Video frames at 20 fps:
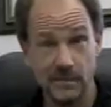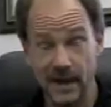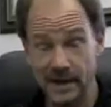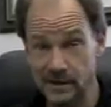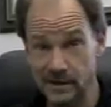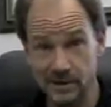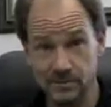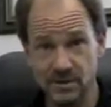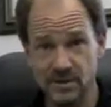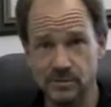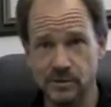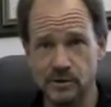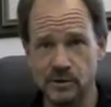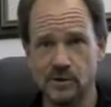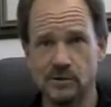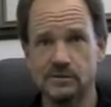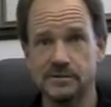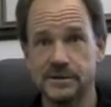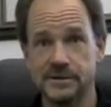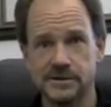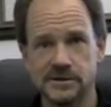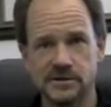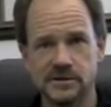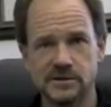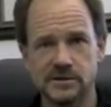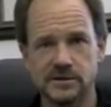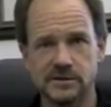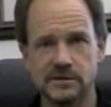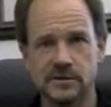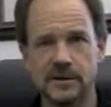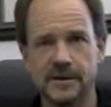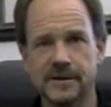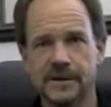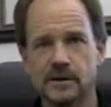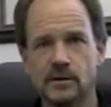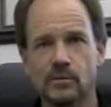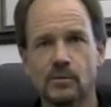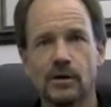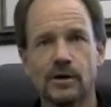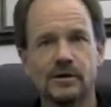I let people know this is
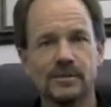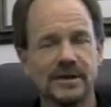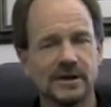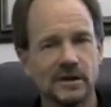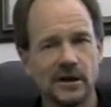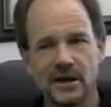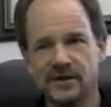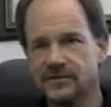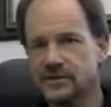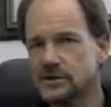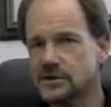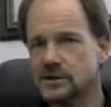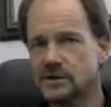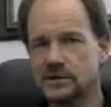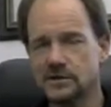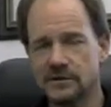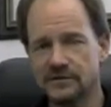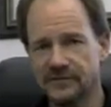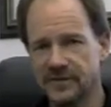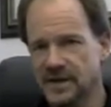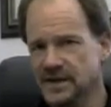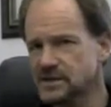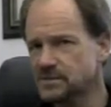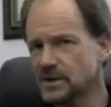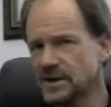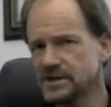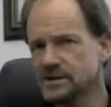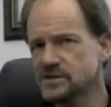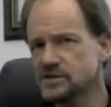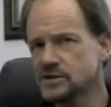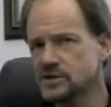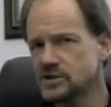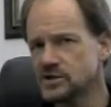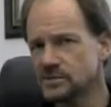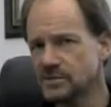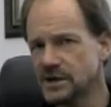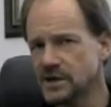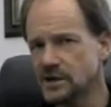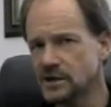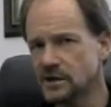part of my life. It affects my
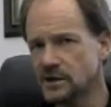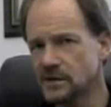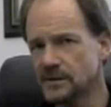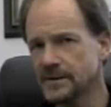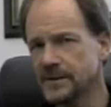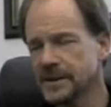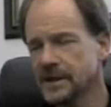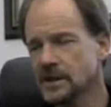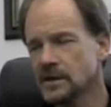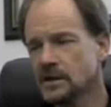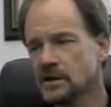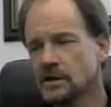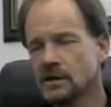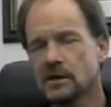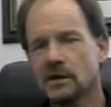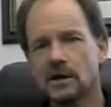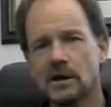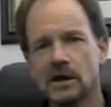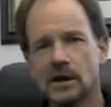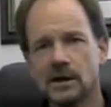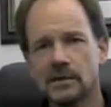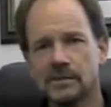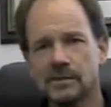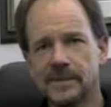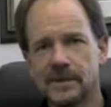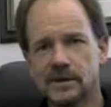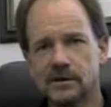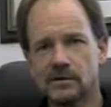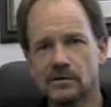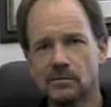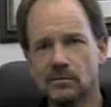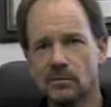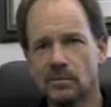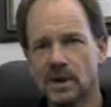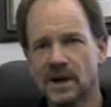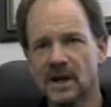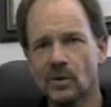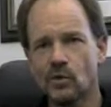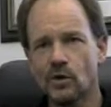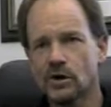decision making,
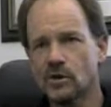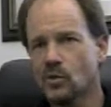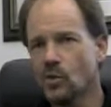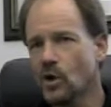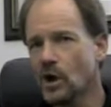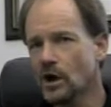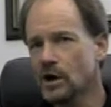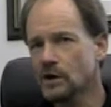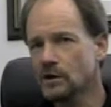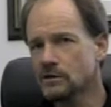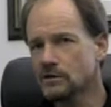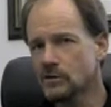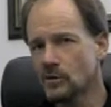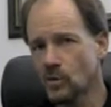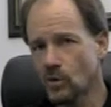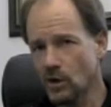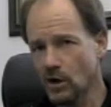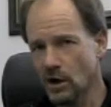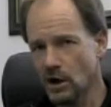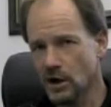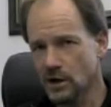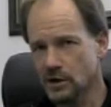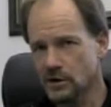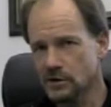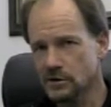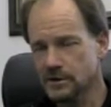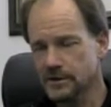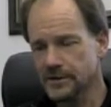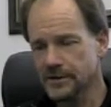but I want to walk the walk.